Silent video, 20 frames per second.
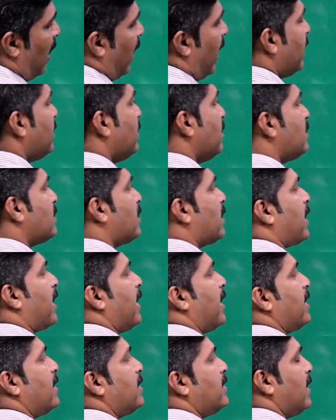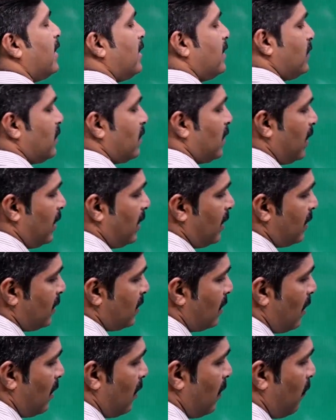and this correct answer
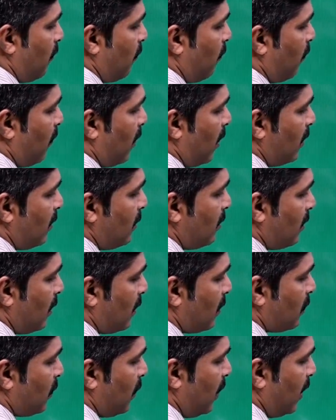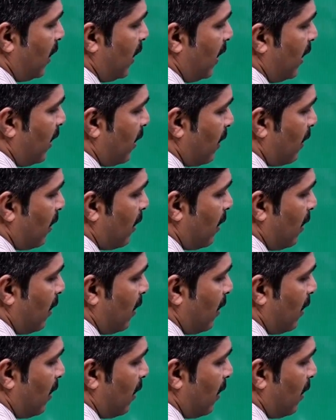is 169.